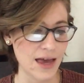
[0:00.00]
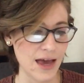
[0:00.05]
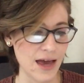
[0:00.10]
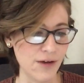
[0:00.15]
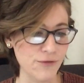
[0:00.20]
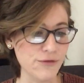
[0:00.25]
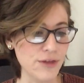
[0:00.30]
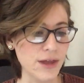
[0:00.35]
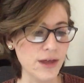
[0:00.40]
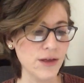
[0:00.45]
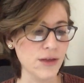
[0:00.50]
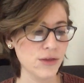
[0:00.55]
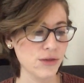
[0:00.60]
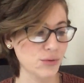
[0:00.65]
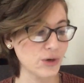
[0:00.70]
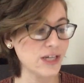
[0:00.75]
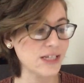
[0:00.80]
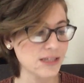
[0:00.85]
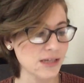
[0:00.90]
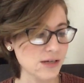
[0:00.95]
of the
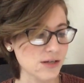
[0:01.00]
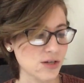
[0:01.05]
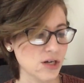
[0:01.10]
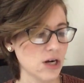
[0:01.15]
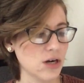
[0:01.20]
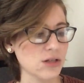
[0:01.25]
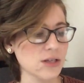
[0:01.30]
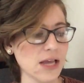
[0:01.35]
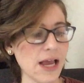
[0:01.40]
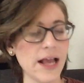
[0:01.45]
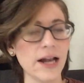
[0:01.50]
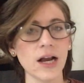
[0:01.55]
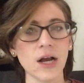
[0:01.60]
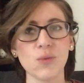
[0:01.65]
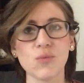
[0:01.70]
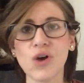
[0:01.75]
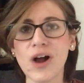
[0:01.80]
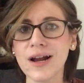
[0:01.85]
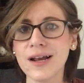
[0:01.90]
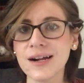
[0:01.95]
three sisters, and
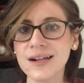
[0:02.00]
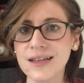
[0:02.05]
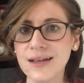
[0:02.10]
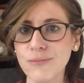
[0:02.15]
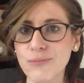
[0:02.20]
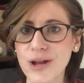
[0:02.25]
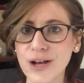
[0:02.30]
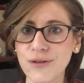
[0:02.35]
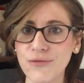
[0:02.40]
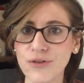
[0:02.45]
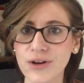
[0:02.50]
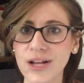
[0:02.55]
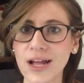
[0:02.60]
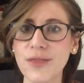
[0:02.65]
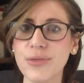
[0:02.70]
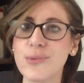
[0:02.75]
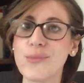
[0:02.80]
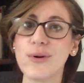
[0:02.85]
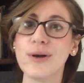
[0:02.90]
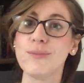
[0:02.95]
ironically, many
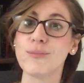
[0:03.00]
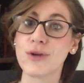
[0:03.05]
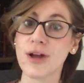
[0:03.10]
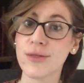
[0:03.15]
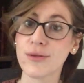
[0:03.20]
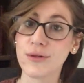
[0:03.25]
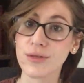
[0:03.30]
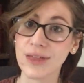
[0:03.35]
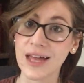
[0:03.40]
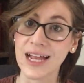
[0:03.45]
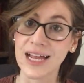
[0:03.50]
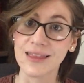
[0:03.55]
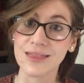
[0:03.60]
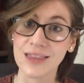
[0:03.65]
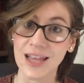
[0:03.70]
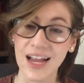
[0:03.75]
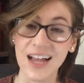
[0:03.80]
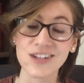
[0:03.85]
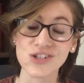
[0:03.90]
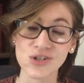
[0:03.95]
forget the one brother. I,
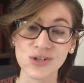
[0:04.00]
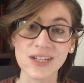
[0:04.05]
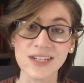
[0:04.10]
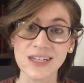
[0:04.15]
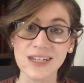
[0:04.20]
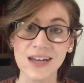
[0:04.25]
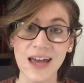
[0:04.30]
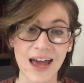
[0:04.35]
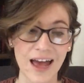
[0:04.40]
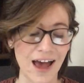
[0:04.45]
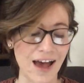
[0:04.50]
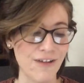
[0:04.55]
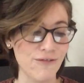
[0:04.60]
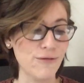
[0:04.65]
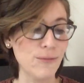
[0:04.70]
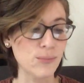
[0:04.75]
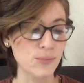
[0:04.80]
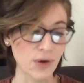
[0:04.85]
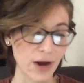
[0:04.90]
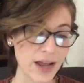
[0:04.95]
they actually did
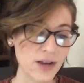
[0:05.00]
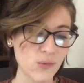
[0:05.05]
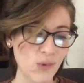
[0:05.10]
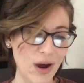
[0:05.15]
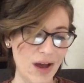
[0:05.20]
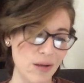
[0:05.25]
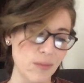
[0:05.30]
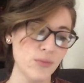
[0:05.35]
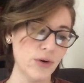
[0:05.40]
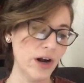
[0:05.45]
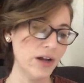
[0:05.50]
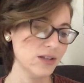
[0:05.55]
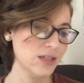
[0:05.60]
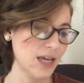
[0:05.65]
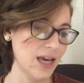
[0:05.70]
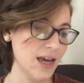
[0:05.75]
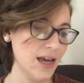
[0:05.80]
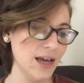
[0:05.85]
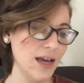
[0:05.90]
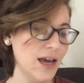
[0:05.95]
have Branwell
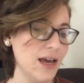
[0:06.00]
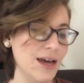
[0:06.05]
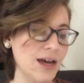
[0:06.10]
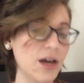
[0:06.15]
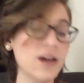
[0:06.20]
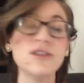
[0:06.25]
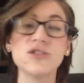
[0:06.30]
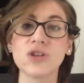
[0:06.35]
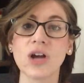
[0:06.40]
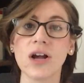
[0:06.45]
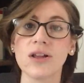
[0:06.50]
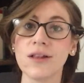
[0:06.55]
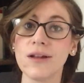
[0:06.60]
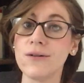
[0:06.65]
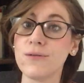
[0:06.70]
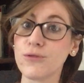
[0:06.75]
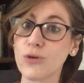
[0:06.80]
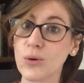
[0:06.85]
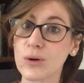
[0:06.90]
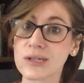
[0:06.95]
Bronte.
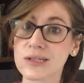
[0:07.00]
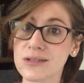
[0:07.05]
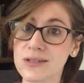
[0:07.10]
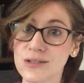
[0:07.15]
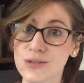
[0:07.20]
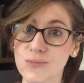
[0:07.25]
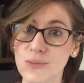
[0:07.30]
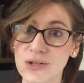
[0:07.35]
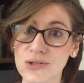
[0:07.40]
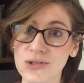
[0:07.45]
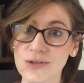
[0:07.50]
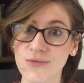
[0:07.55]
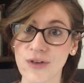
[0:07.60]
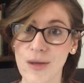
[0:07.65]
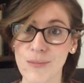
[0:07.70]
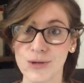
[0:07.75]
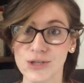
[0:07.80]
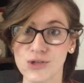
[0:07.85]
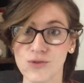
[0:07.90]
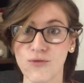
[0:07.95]
Charlotte, of course, is most
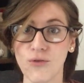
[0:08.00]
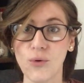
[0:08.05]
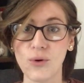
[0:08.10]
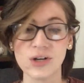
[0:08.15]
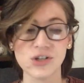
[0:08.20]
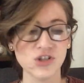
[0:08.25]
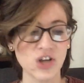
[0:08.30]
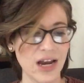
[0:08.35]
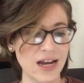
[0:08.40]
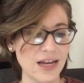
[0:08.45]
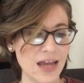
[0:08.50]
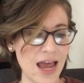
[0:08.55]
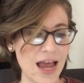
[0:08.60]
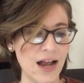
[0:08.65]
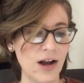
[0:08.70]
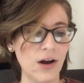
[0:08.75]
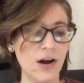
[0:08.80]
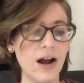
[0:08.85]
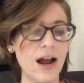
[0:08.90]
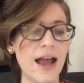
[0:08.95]
famous for Jane
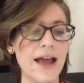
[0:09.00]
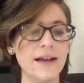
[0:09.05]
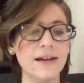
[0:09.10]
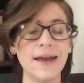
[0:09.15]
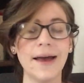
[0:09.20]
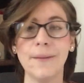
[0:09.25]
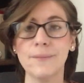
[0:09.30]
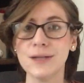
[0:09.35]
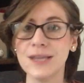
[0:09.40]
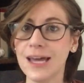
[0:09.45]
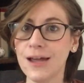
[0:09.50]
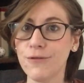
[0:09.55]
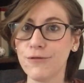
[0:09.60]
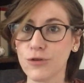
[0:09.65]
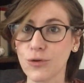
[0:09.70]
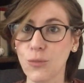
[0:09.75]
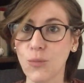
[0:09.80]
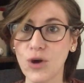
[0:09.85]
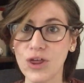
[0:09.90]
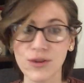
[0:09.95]
Eyre and Emily
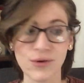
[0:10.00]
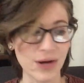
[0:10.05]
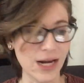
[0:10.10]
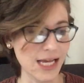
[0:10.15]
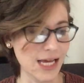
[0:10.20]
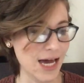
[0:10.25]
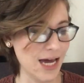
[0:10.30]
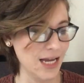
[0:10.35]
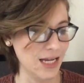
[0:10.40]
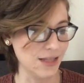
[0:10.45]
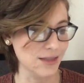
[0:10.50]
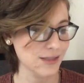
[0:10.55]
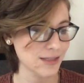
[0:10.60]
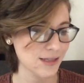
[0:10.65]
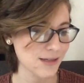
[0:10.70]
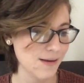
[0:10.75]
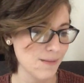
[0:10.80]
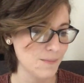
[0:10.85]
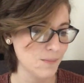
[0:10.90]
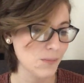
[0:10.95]
for Wuthering
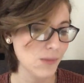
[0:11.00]
Heights.